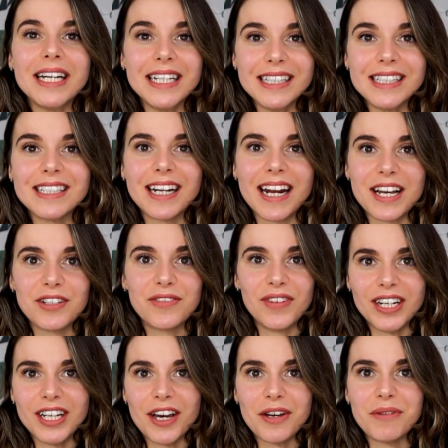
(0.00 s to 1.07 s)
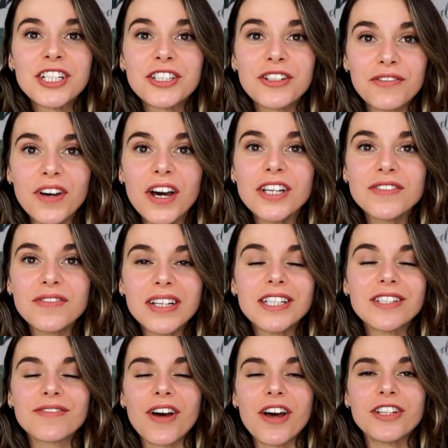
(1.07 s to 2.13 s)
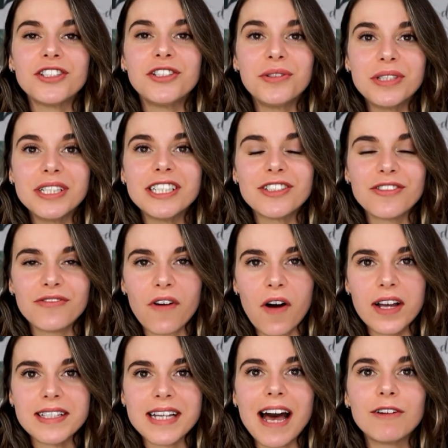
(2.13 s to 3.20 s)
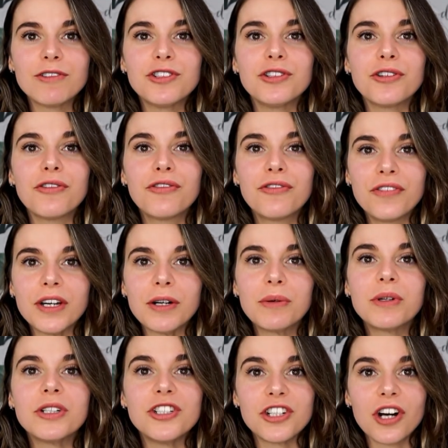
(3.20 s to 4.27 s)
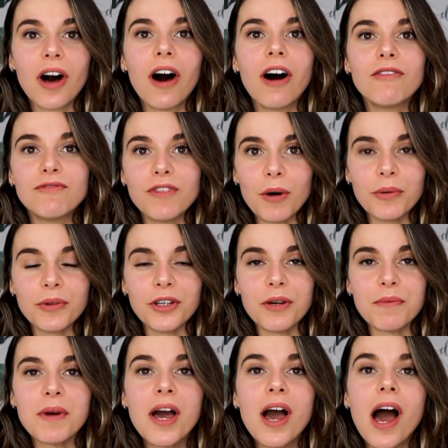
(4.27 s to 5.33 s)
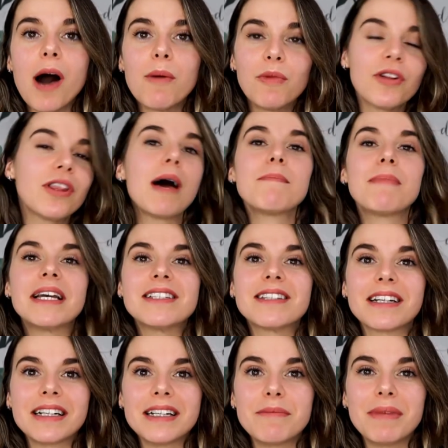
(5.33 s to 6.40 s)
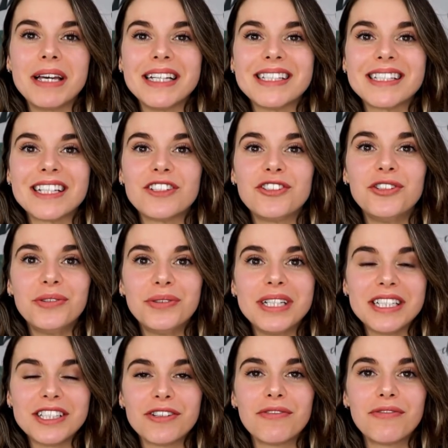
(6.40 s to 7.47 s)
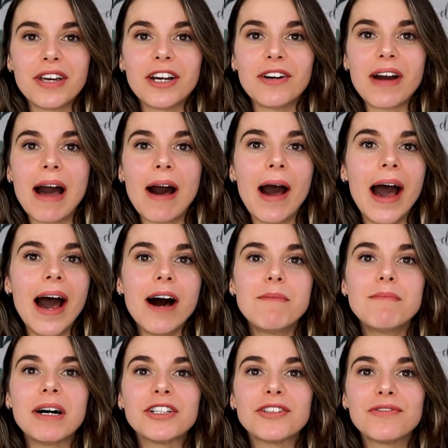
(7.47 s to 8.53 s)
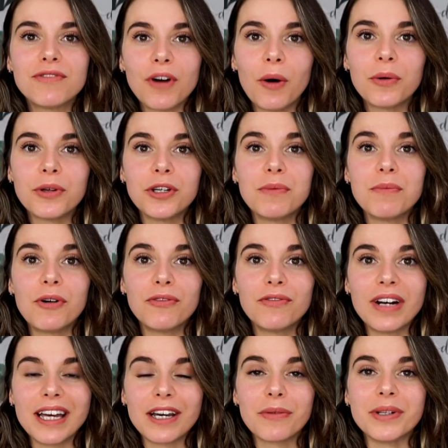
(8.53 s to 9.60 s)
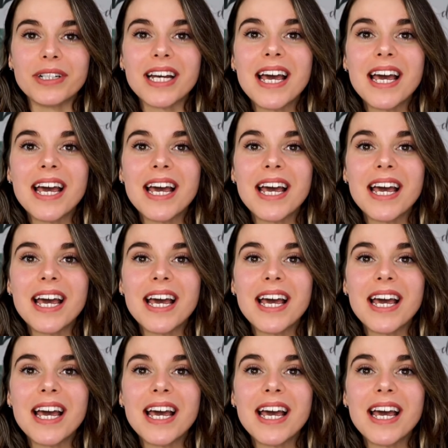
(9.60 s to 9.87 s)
in today's video. So first things first, you need to find out your fill jar volume. And what that basically means is you need to figure out how much volume of liquid